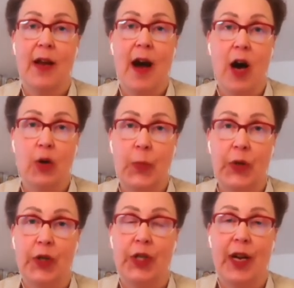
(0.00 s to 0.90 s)

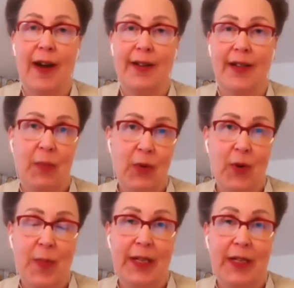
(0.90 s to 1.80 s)
output and
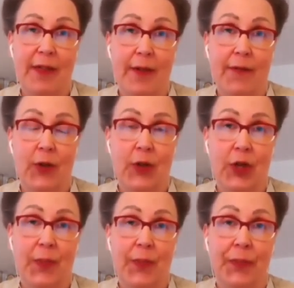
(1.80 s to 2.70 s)
employment in the
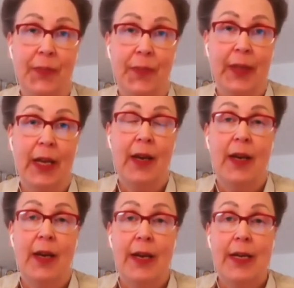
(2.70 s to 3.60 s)
future.
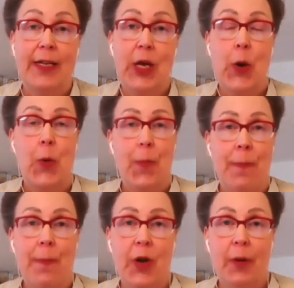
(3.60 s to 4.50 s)
So
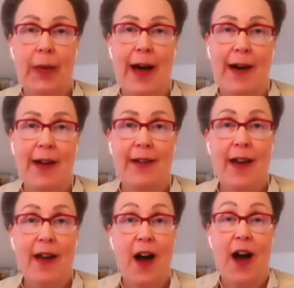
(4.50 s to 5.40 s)
bottom line,
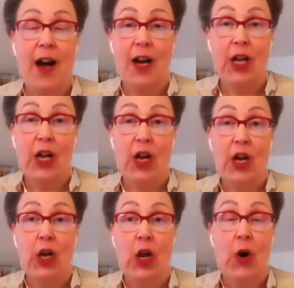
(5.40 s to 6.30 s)

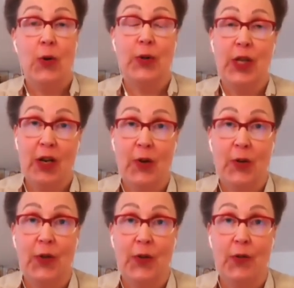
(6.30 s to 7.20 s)
loads and
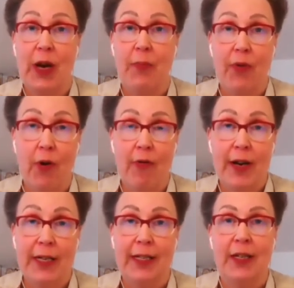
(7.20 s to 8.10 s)
loads of great
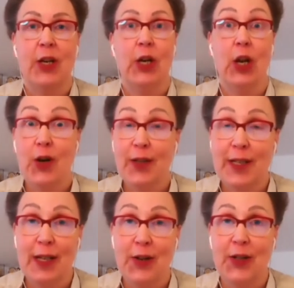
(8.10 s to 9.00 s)
progress, lots
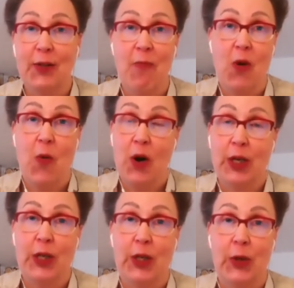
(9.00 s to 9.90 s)
and lots of more work
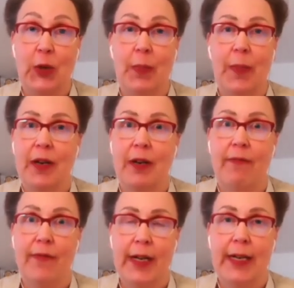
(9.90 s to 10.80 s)
to do, but a
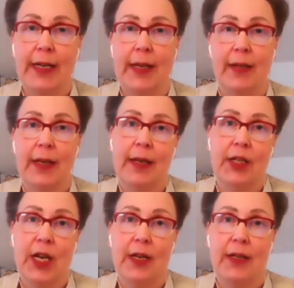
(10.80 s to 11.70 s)
really exciting
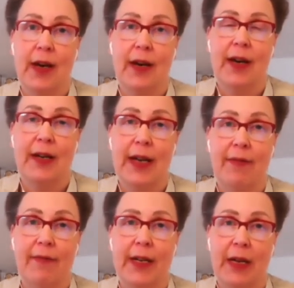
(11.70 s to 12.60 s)
agenda and a
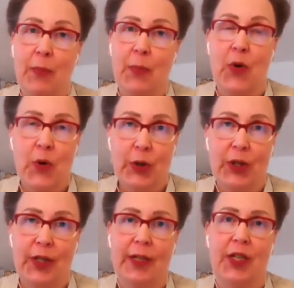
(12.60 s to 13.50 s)
really
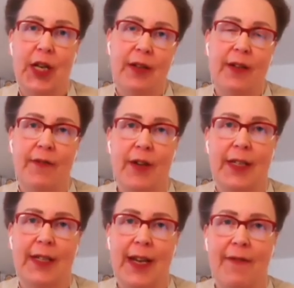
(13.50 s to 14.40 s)
important agenda for us to
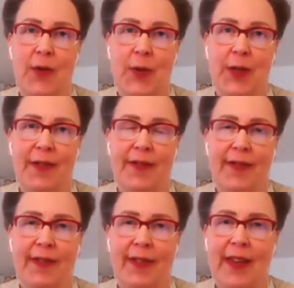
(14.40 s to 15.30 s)
take forward.
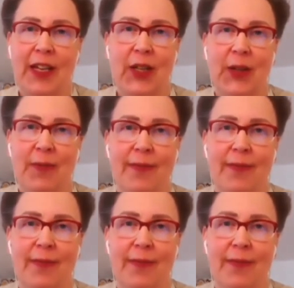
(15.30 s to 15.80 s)
Thank you.